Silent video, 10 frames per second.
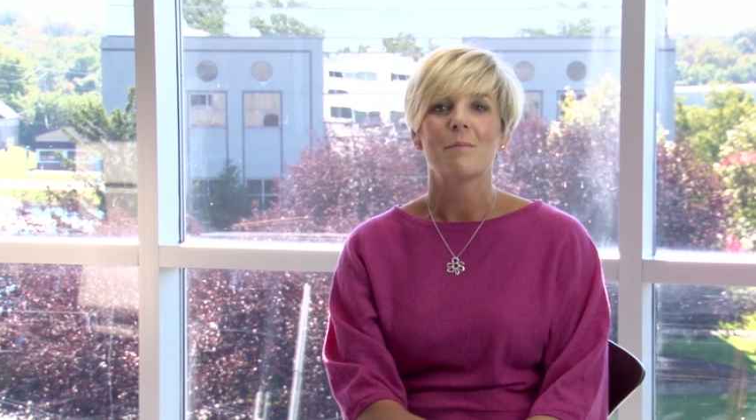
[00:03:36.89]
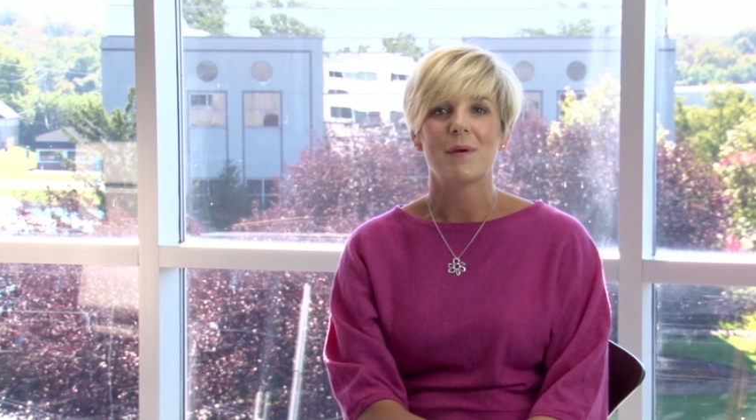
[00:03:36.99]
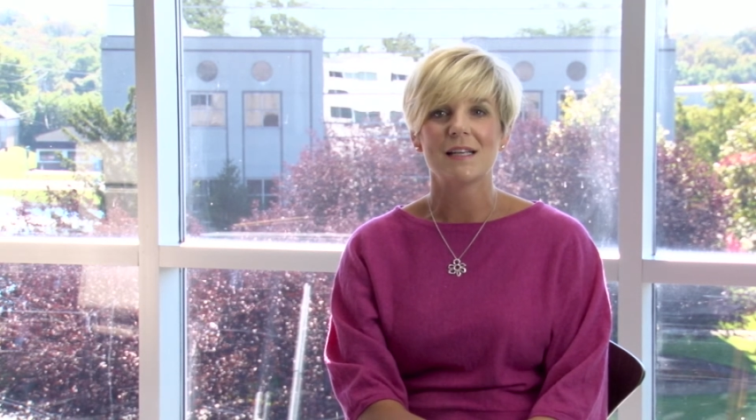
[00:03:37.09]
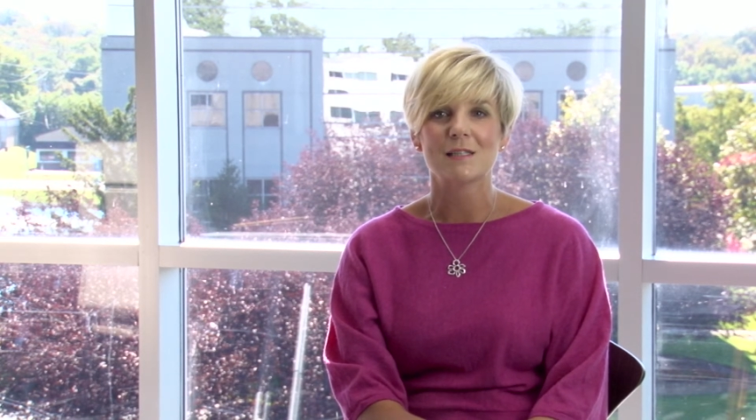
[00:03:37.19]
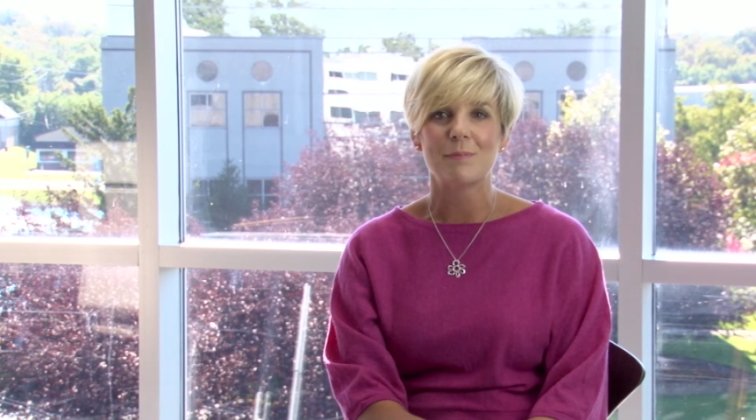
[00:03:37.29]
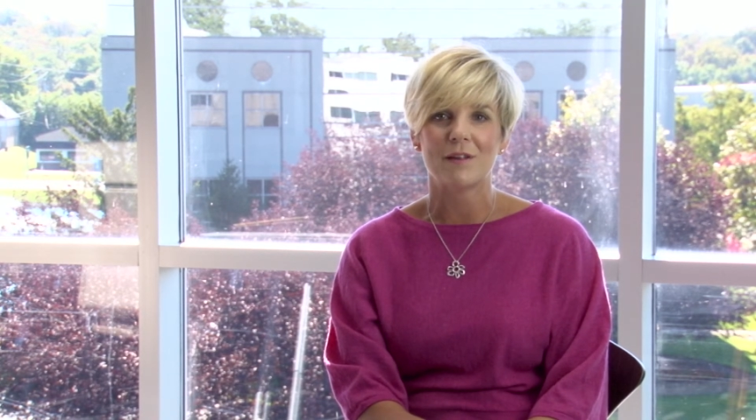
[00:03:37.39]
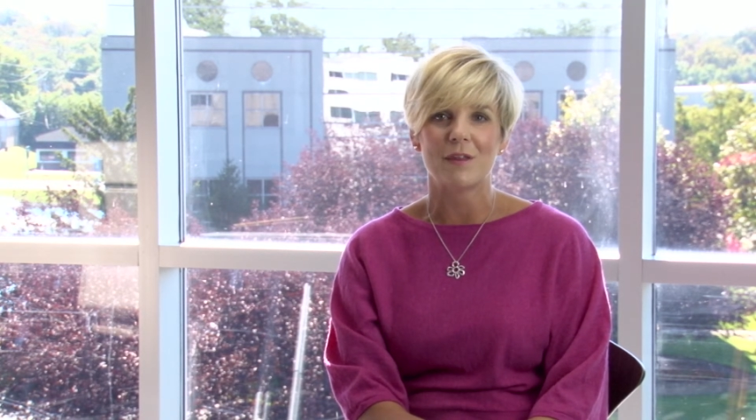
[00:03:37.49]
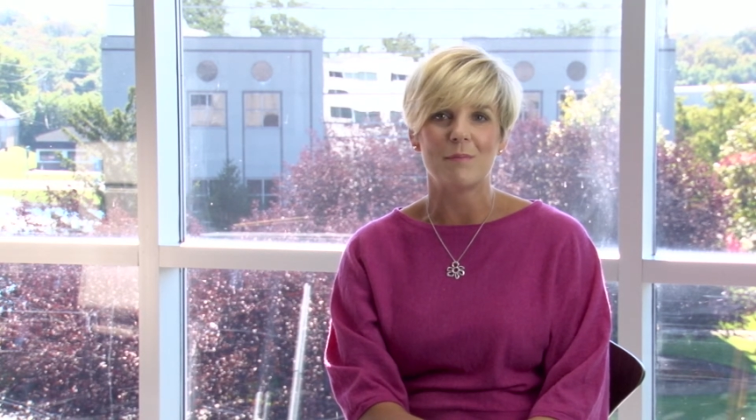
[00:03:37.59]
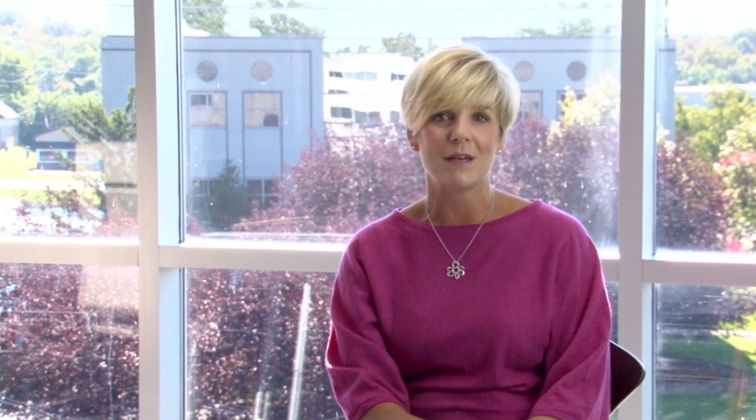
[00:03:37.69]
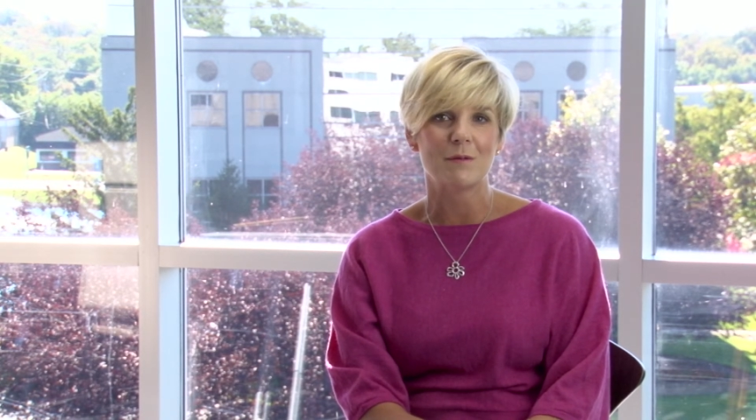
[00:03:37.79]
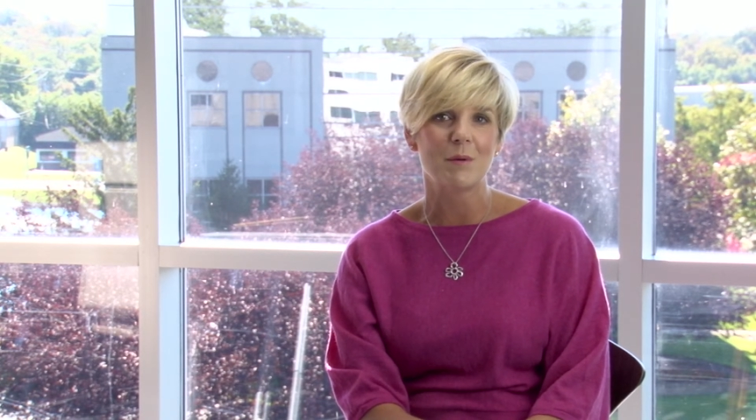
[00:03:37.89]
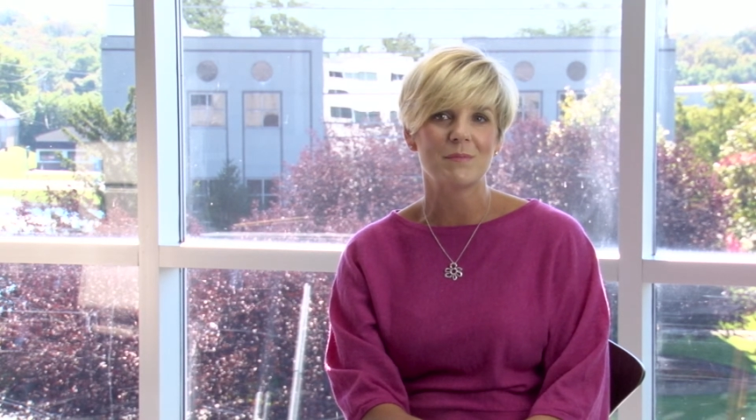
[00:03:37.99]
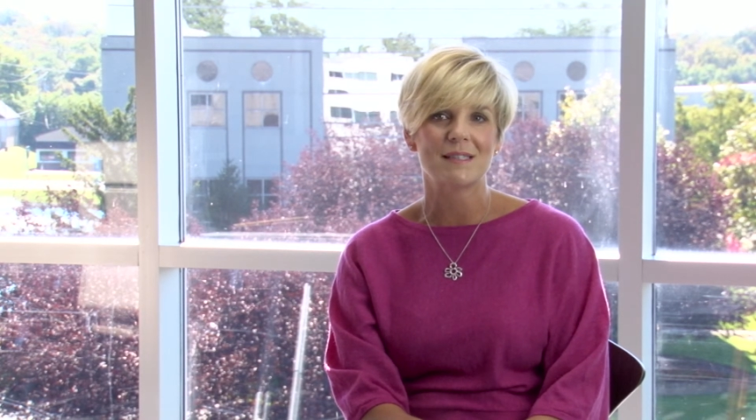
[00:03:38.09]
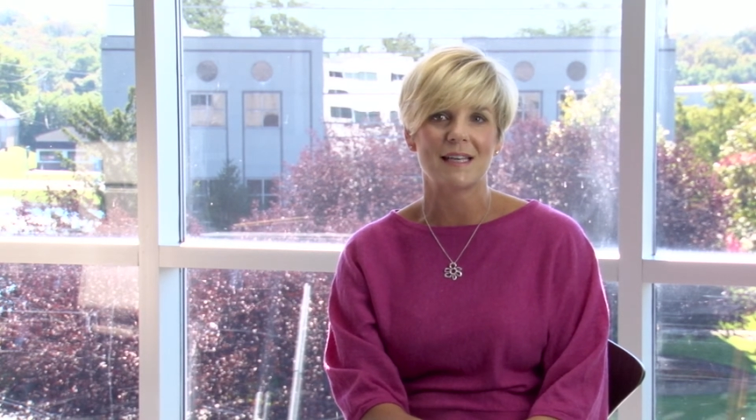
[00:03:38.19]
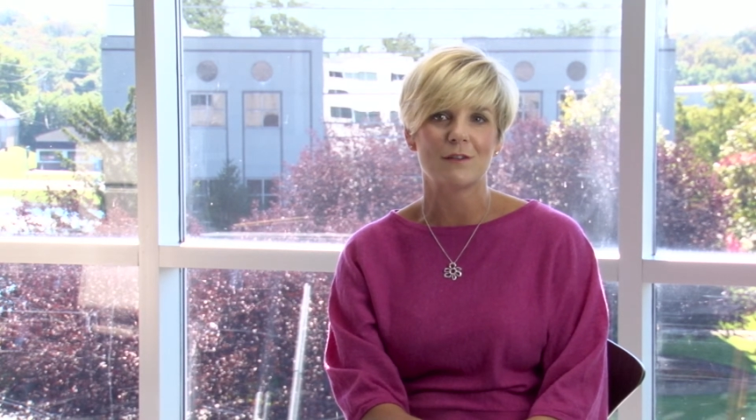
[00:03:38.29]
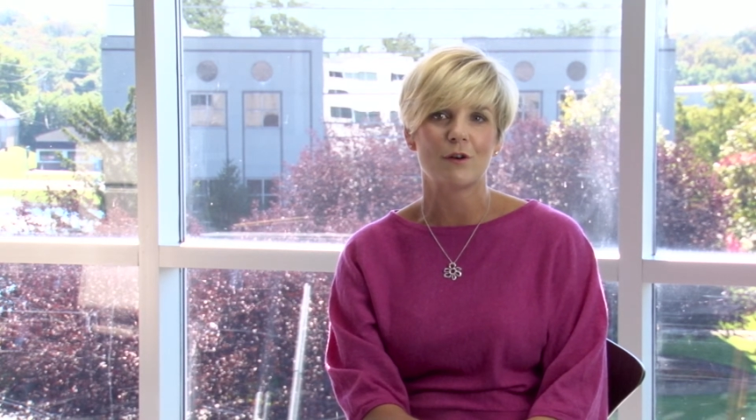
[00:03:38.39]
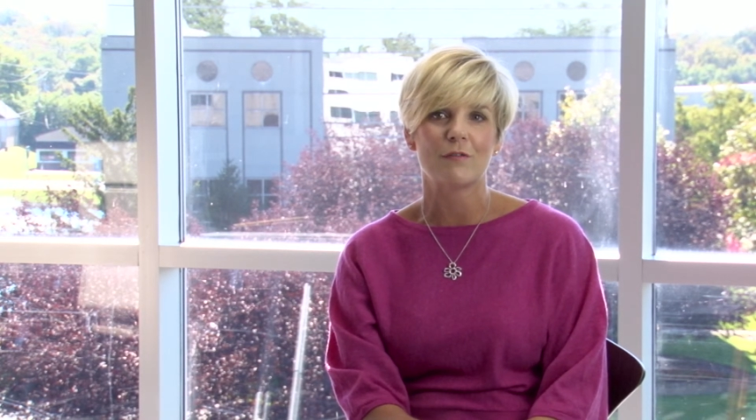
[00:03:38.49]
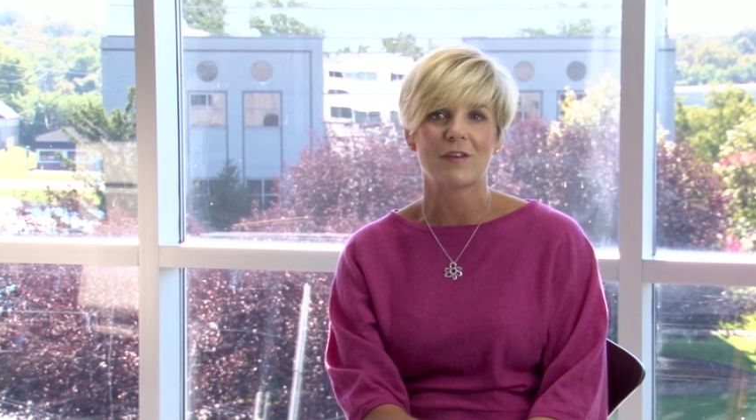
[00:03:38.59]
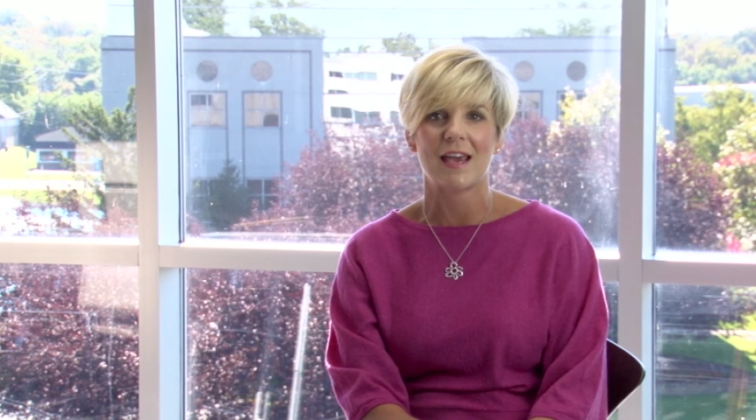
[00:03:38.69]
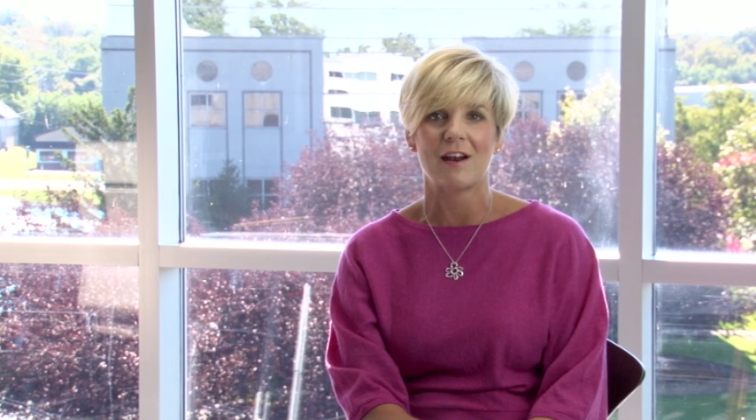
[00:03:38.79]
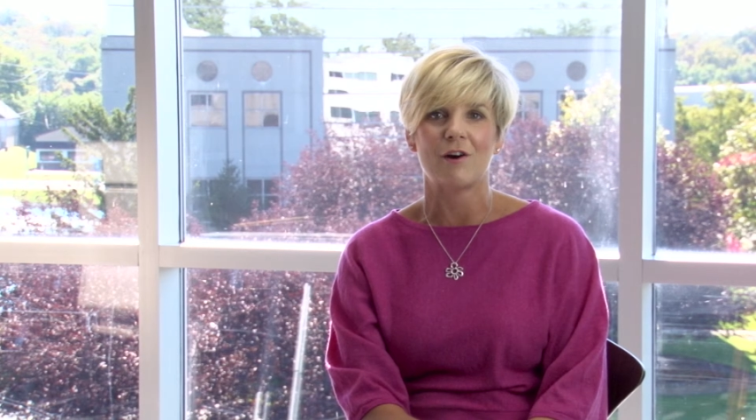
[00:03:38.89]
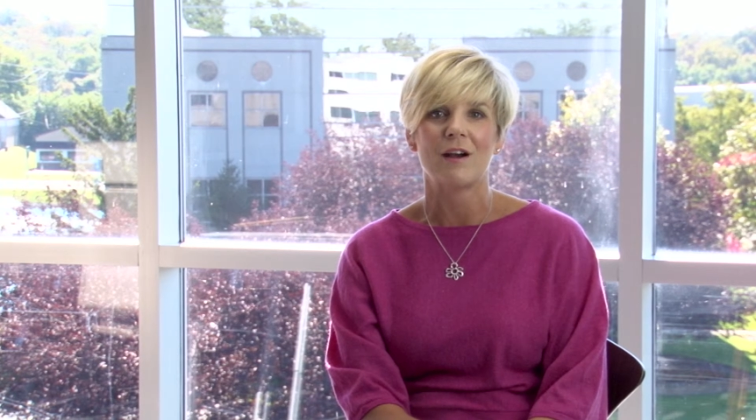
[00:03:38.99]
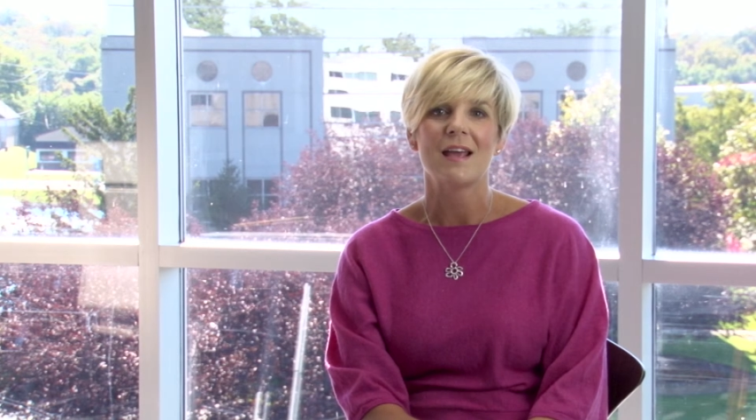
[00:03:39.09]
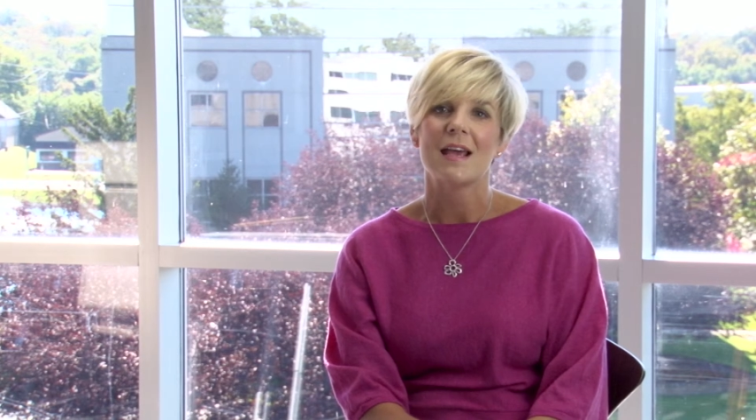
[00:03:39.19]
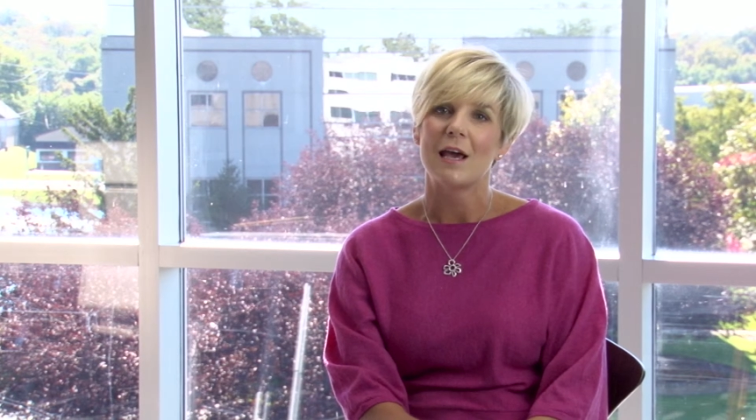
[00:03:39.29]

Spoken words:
based upon the minimum standard of care